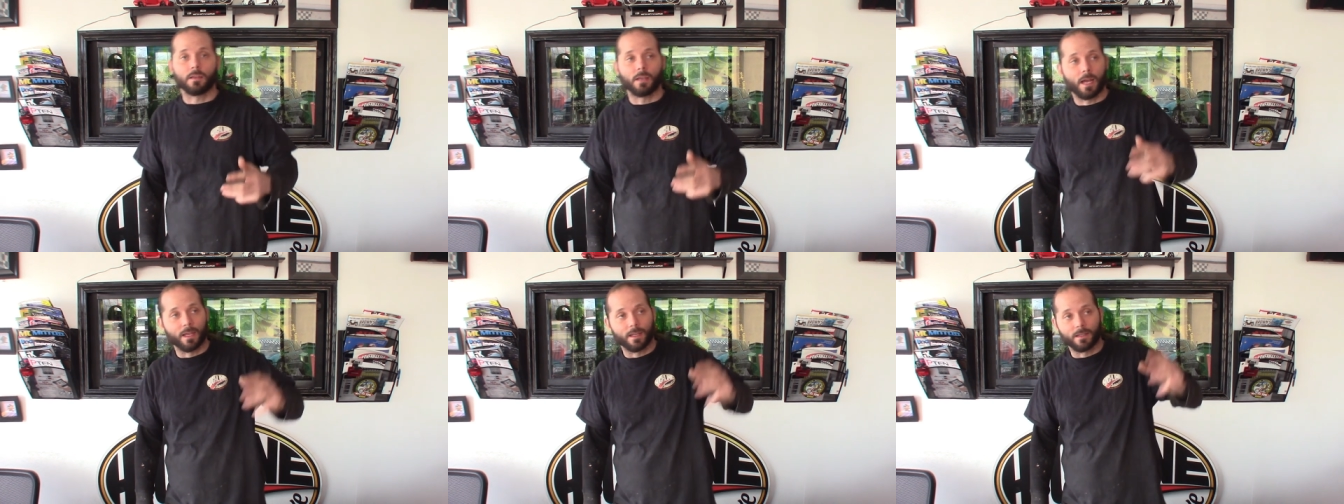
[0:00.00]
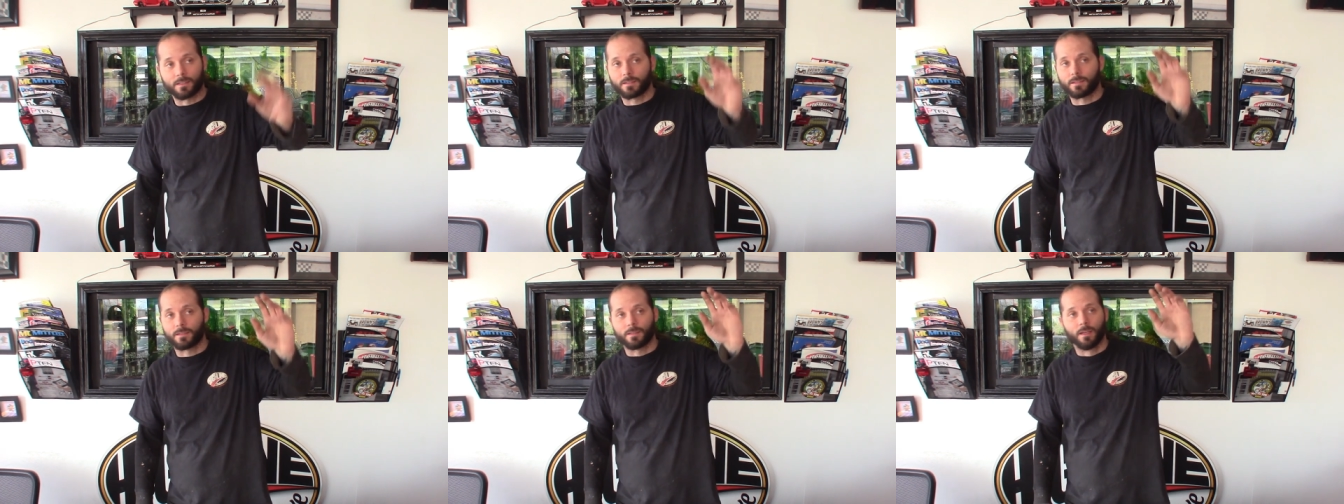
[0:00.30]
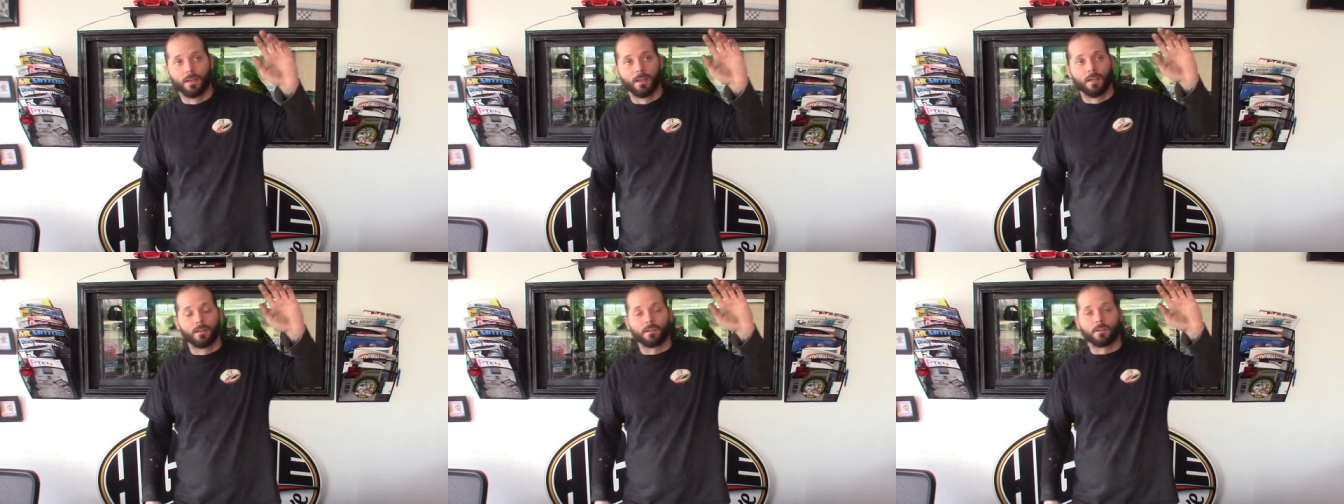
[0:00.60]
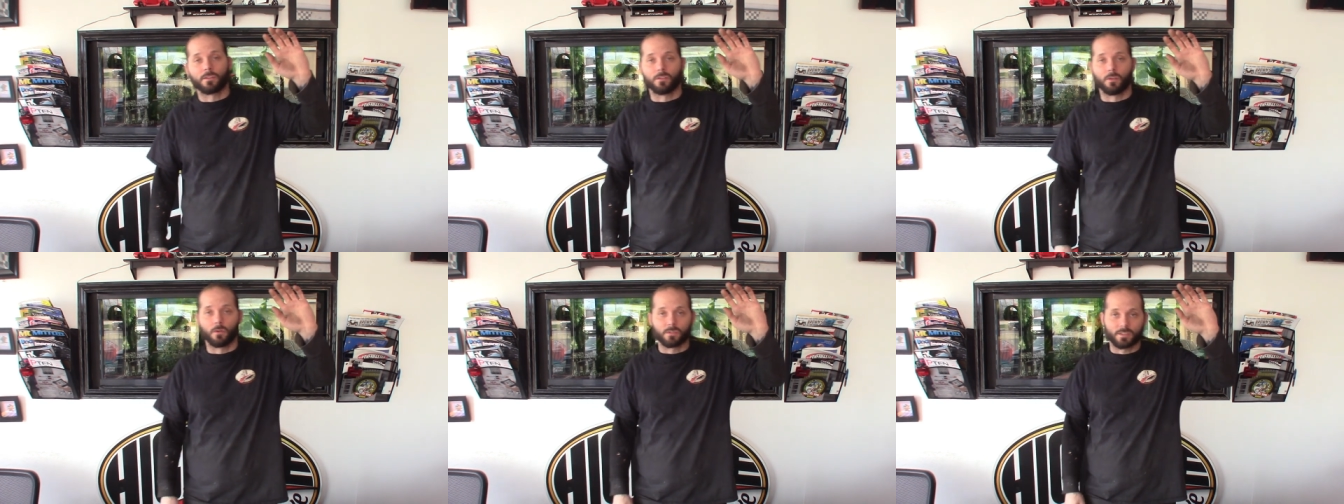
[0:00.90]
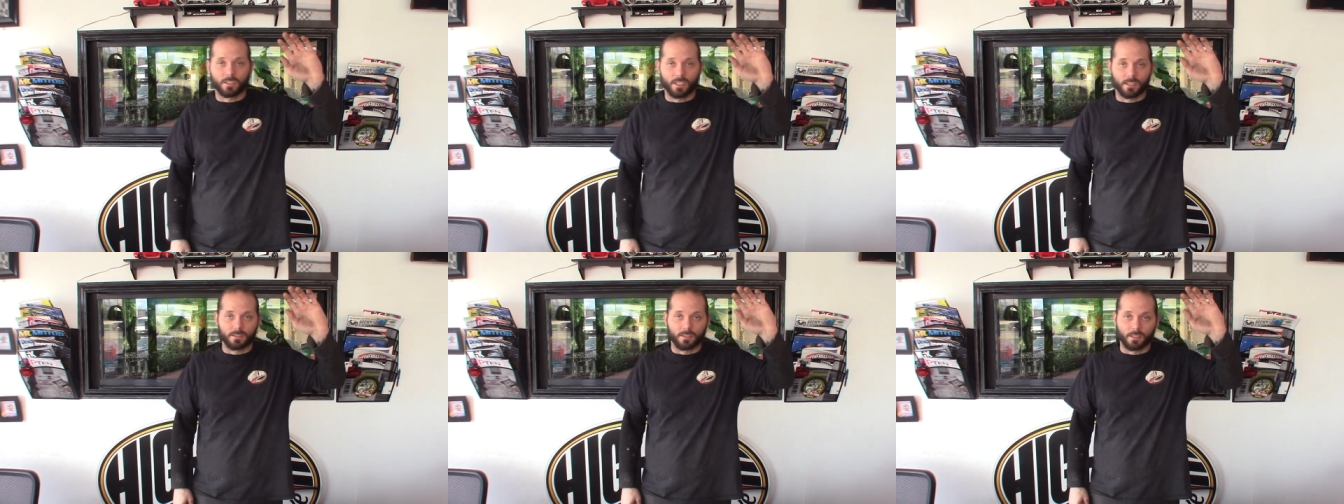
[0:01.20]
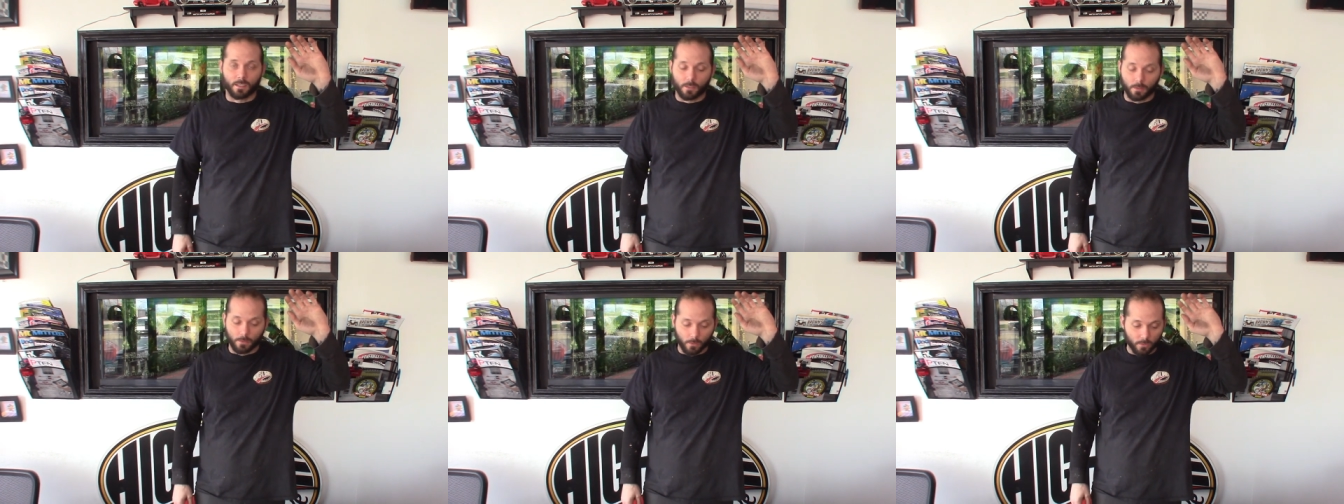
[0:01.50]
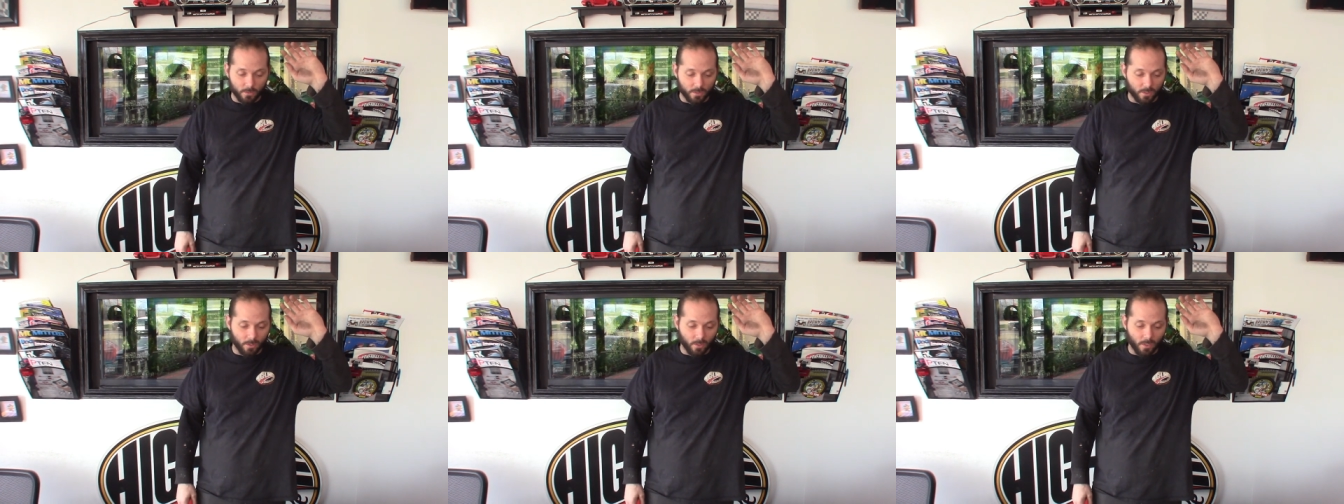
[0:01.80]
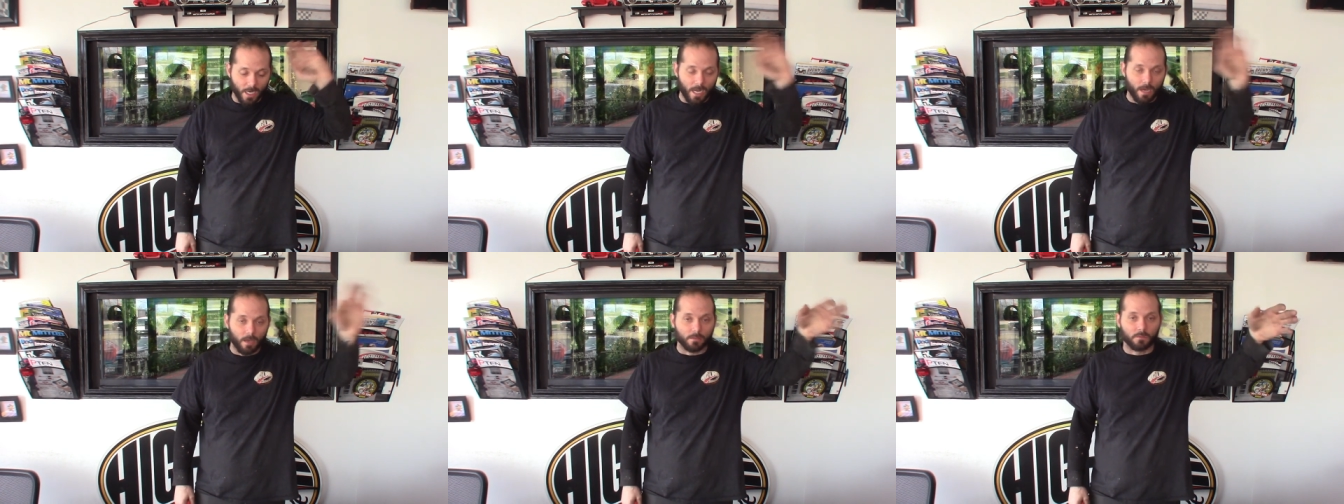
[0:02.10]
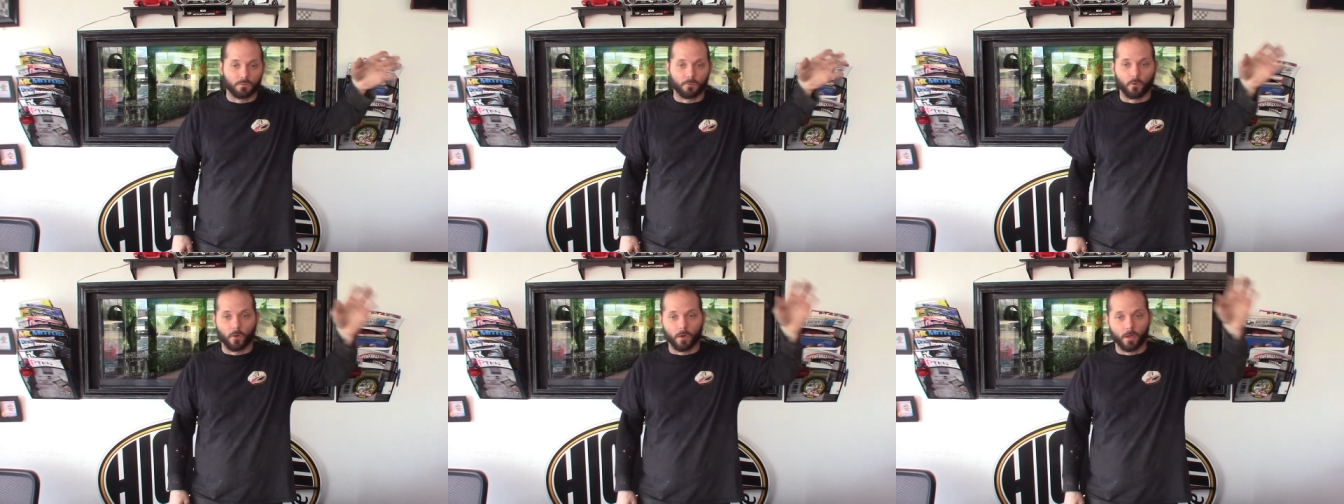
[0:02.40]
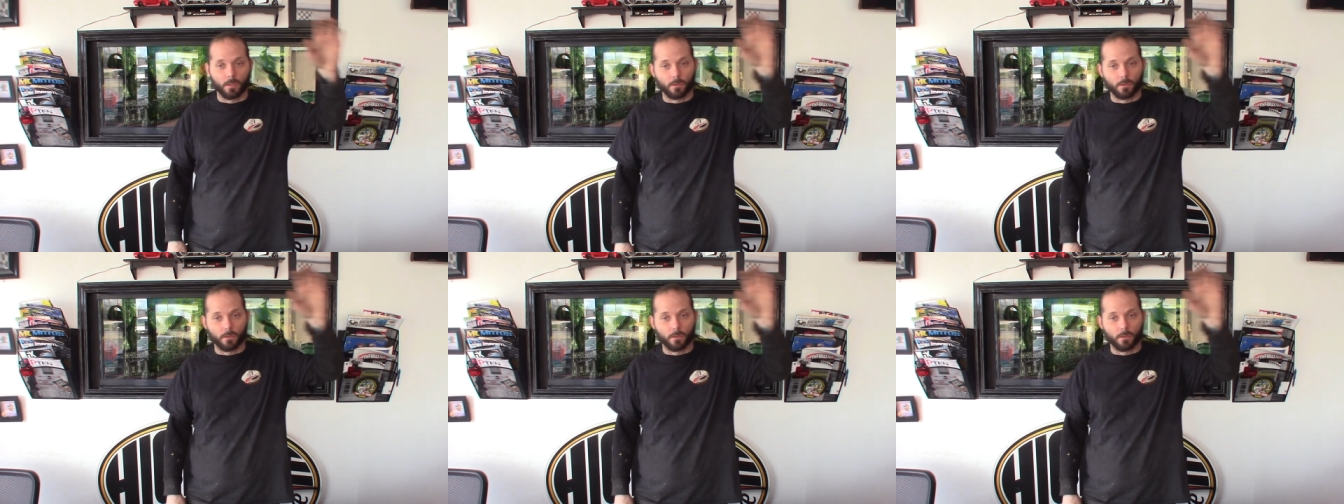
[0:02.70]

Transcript: It's, there's no sense in losing your house for